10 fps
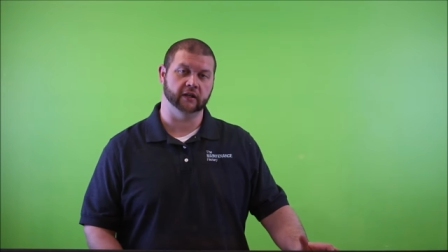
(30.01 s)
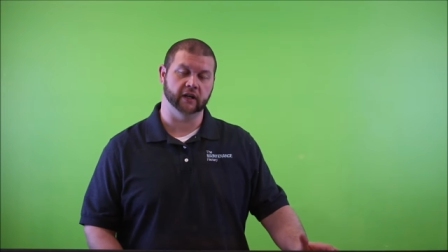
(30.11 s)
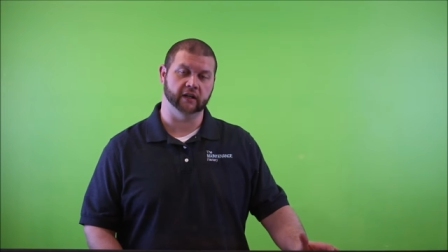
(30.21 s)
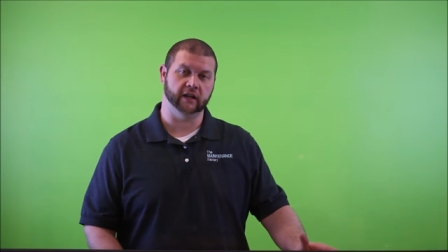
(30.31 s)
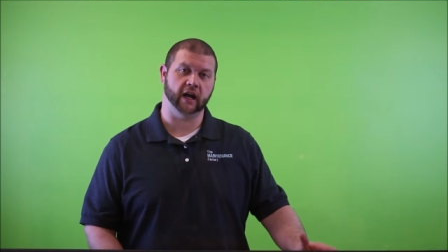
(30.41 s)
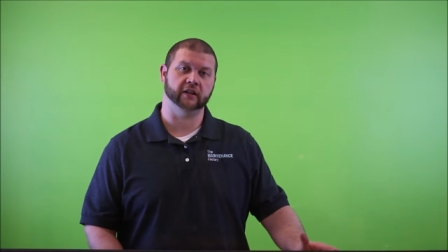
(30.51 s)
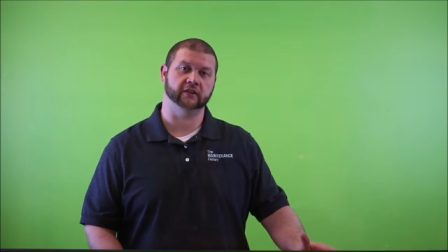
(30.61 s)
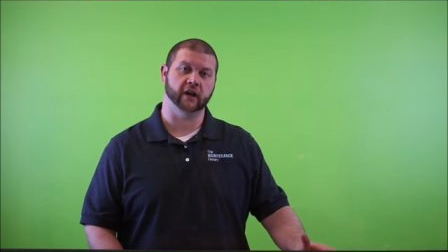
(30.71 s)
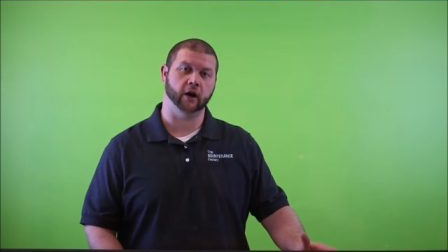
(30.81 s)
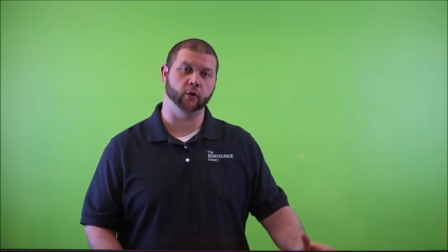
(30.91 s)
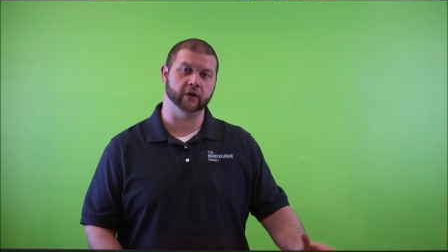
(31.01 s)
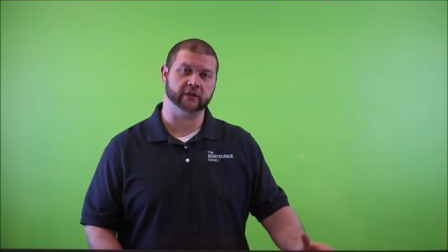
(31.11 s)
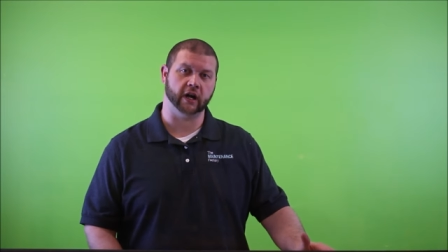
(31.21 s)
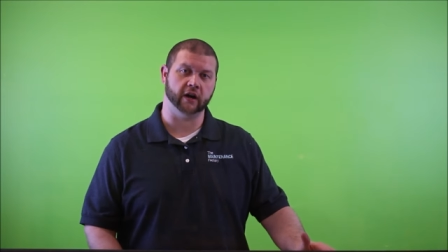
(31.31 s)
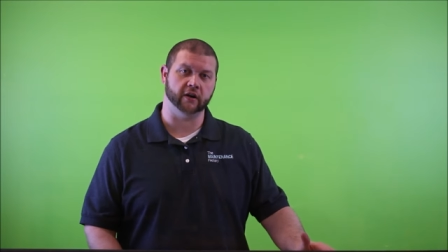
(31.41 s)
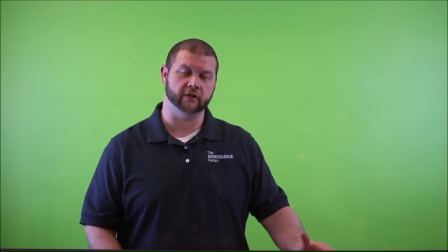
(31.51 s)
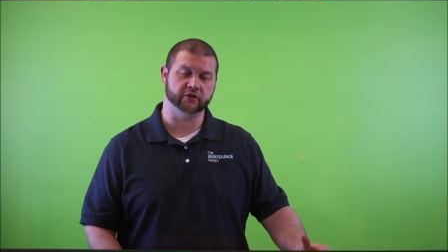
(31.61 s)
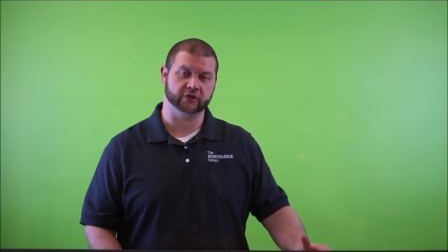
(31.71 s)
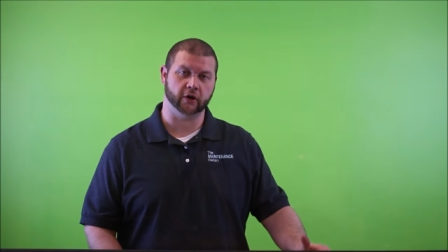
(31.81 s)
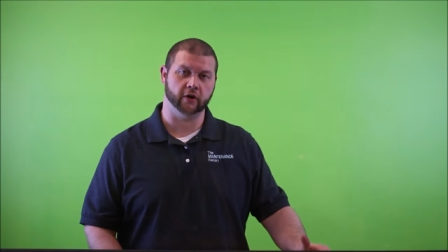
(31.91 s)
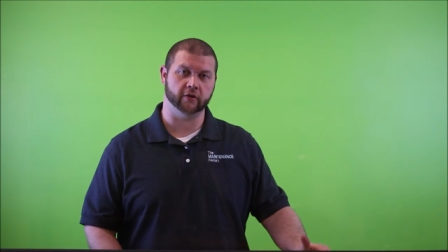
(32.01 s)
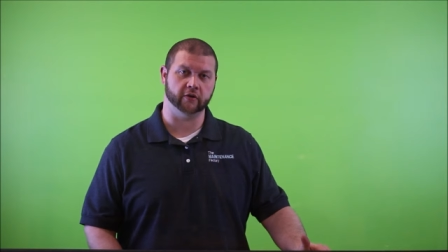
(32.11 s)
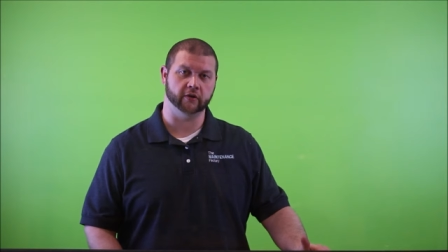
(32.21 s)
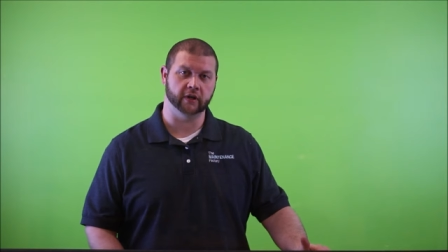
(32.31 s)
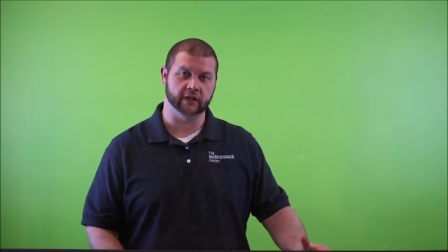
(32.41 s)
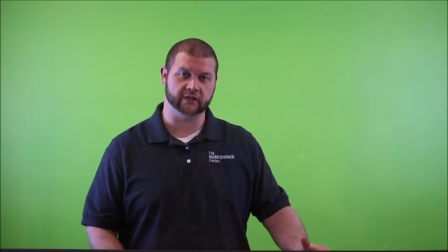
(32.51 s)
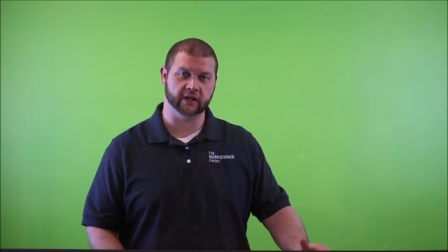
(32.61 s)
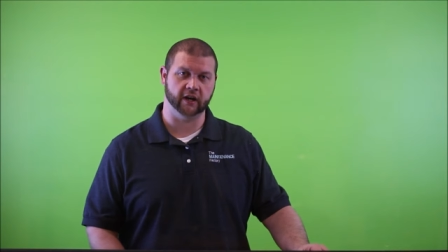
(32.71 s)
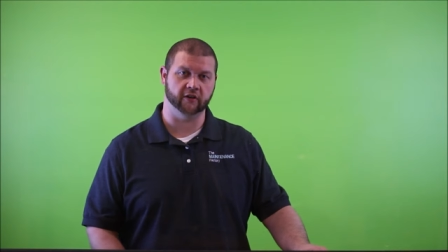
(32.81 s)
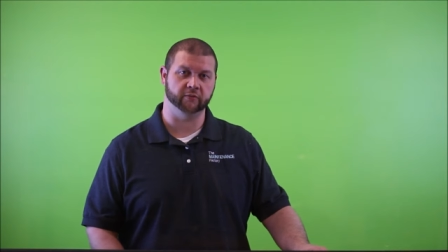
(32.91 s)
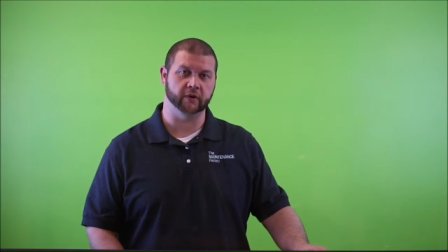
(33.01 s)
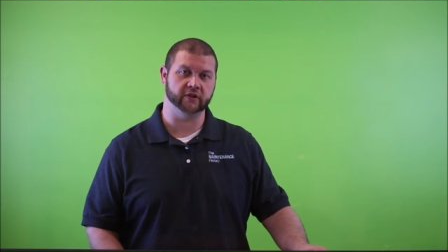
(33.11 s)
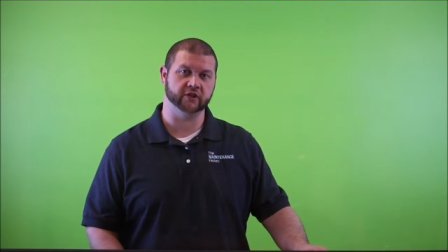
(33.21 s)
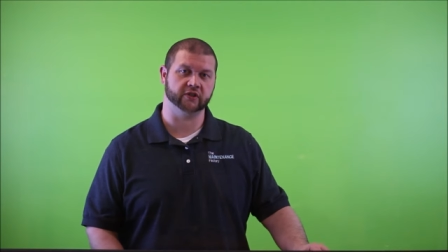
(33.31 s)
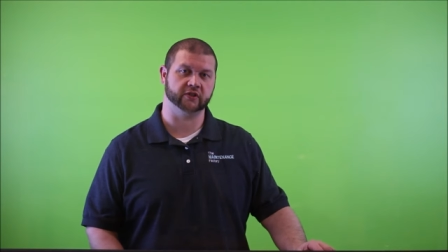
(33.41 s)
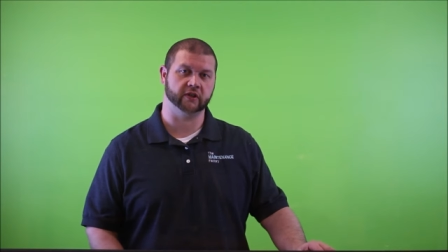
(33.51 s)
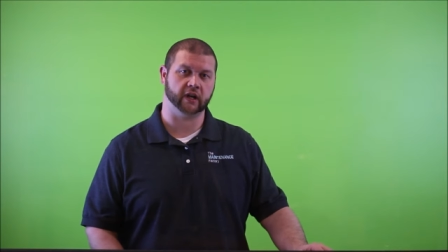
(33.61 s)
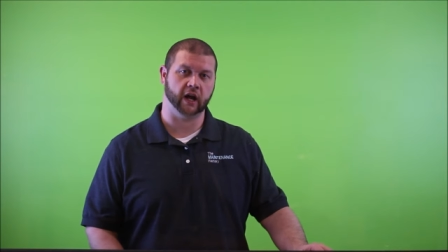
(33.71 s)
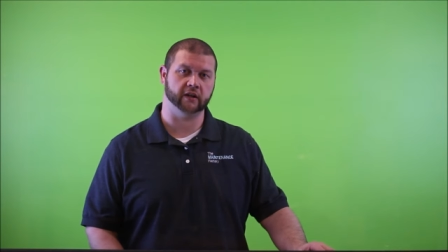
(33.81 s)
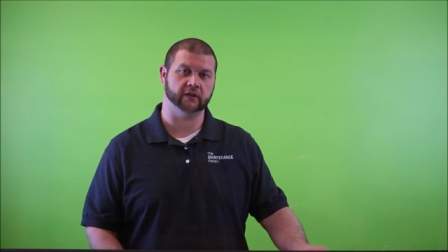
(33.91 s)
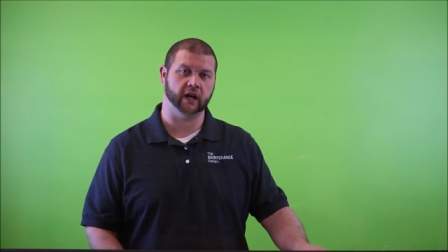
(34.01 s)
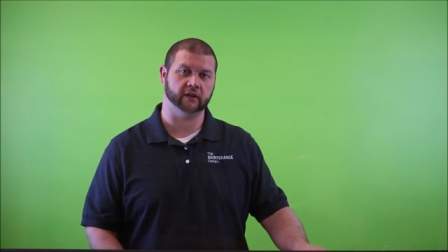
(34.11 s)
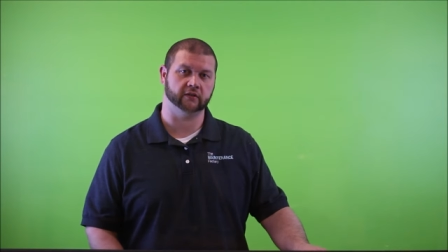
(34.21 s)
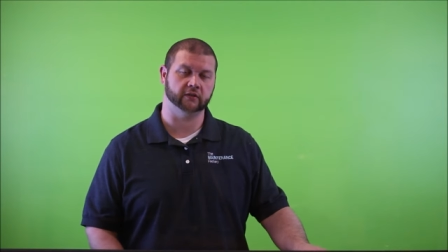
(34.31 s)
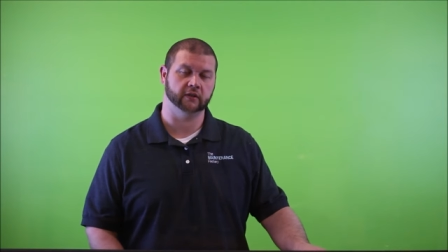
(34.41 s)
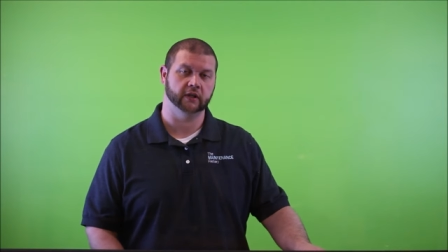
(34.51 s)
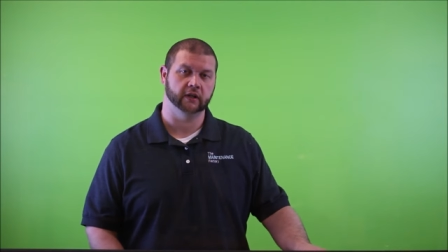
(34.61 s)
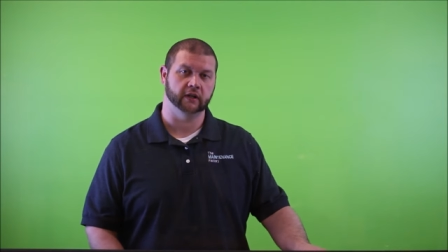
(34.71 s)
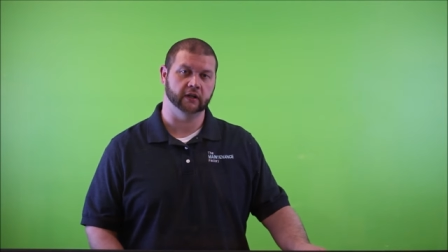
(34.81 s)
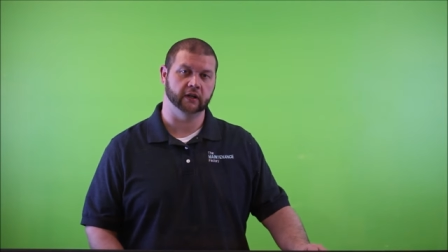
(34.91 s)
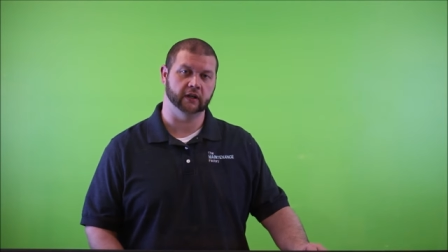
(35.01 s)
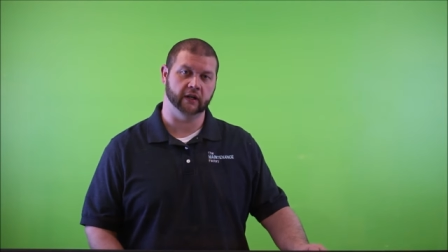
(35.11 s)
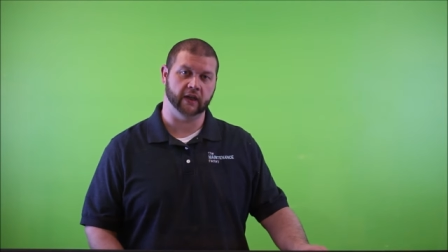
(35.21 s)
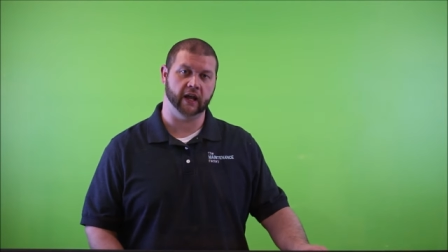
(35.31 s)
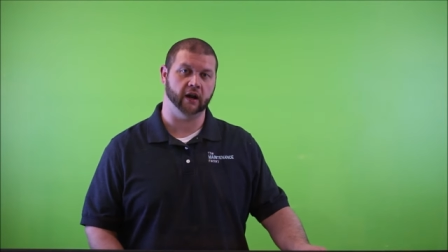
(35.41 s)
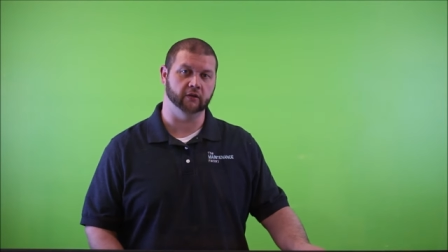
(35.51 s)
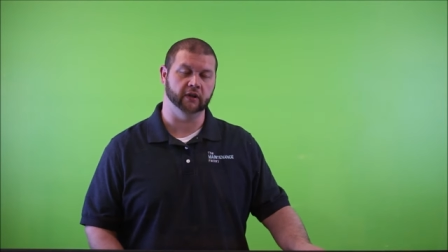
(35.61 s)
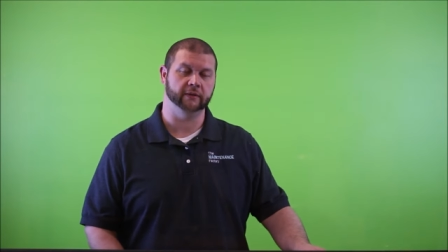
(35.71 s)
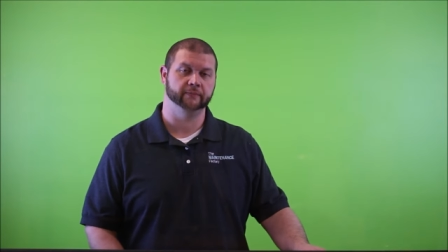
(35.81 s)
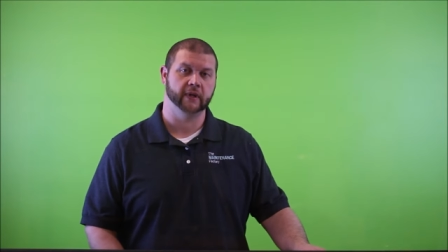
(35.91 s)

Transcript: uh, not the whole entire starter itself, but just the contactor uh, and that only.